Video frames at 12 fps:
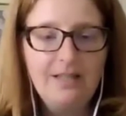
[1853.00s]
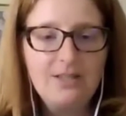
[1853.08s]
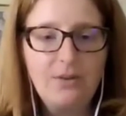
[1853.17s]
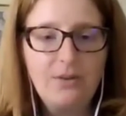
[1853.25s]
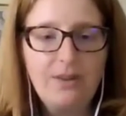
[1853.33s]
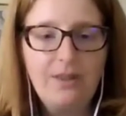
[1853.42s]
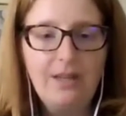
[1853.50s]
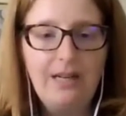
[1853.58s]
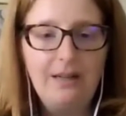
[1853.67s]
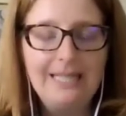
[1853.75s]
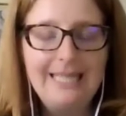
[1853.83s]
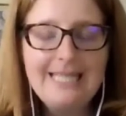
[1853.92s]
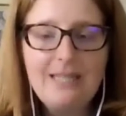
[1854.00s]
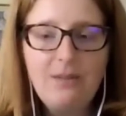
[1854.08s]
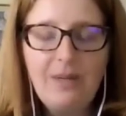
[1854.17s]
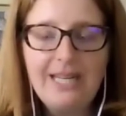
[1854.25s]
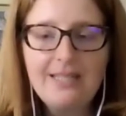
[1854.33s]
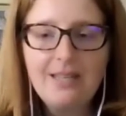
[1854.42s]
so uh, easy
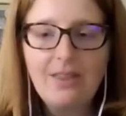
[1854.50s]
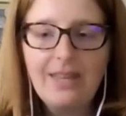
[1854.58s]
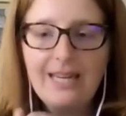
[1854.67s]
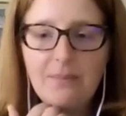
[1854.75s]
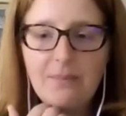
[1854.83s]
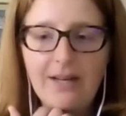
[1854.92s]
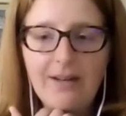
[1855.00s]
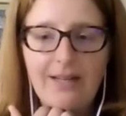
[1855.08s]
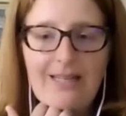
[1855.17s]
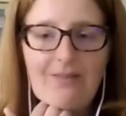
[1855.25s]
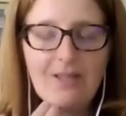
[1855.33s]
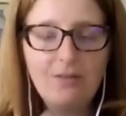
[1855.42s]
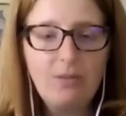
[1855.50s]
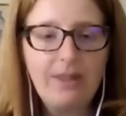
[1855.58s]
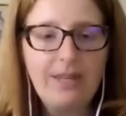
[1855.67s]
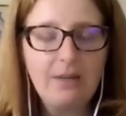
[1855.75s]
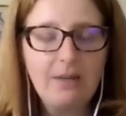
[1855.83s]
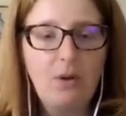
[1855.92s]
way to think about it even if we
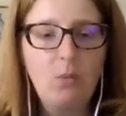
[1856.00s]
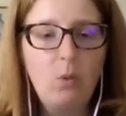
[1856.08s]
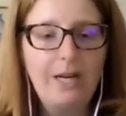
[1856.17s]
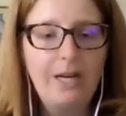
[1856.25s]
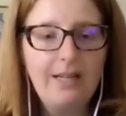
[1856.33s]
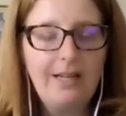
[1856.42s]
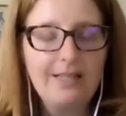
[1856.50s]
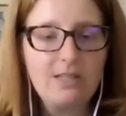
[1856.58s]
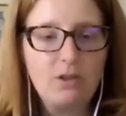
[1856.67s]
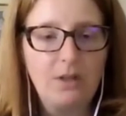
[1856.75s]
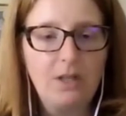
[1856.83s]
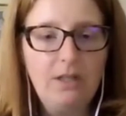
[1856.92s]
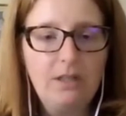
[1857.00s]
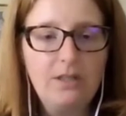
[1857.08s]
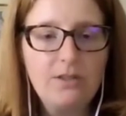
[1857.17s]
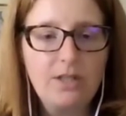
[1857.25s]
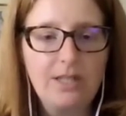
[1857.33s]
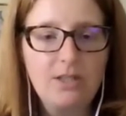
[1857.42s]
think about one customer
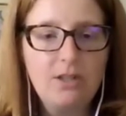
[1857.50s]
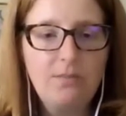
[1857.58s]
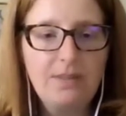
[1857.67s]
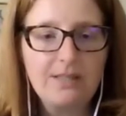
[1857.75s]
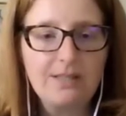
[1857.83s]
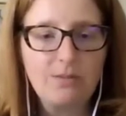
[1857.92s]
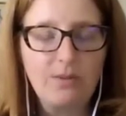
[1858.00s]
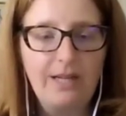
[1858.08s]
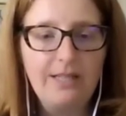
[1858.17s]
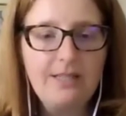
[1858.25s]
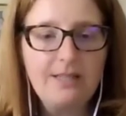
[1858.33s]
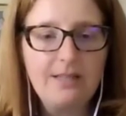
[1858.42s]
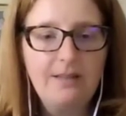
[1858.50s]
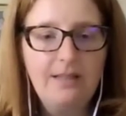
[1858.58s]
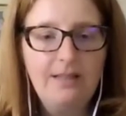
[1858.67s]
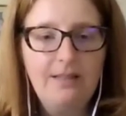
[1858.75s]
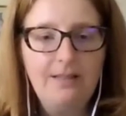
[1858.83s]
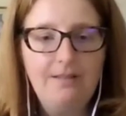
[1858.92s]
who's going to do business with us
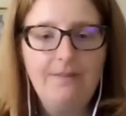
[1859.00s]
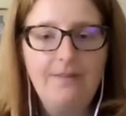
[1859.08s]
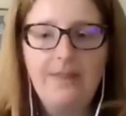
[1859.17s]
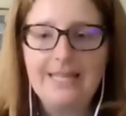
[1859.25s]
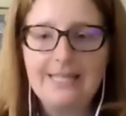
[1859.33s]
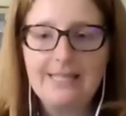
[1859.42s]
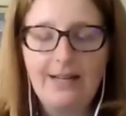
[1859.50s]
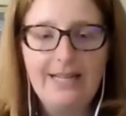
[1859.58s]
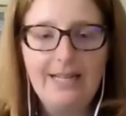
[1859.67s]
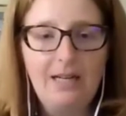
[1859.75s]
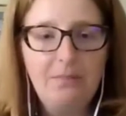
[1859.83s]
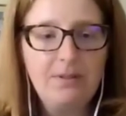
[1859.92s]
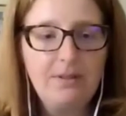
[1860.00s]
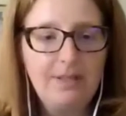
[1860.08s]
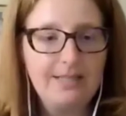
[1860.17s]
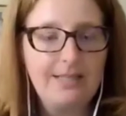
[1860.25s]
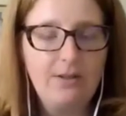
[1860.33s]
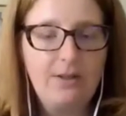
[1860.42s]
they sign up and
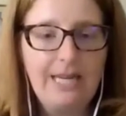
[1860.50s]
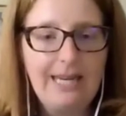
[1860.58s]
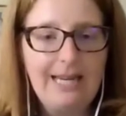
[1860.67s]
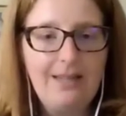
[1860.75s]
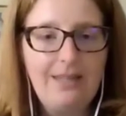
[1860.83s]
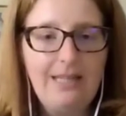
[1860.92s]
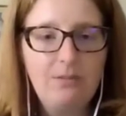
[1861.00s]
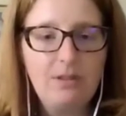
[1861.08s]
they say okay kathy i